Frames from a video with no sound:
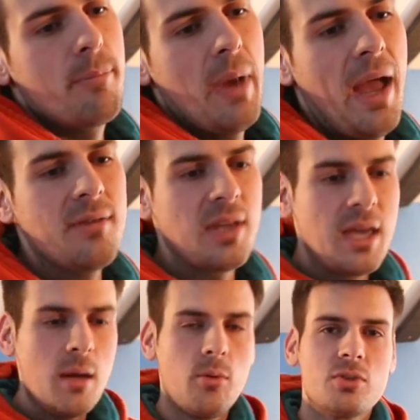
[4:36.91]
have the
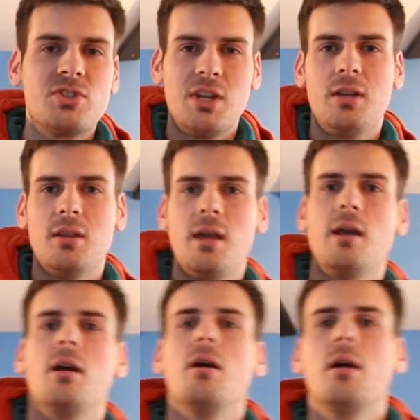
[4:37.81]
cable sit in
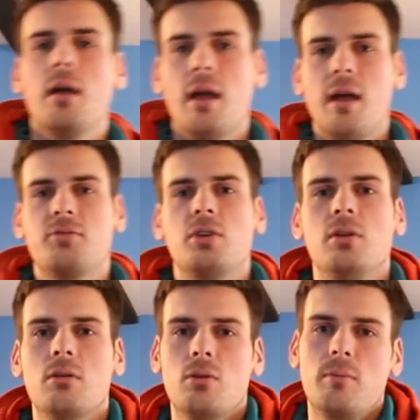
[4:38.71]
there after you or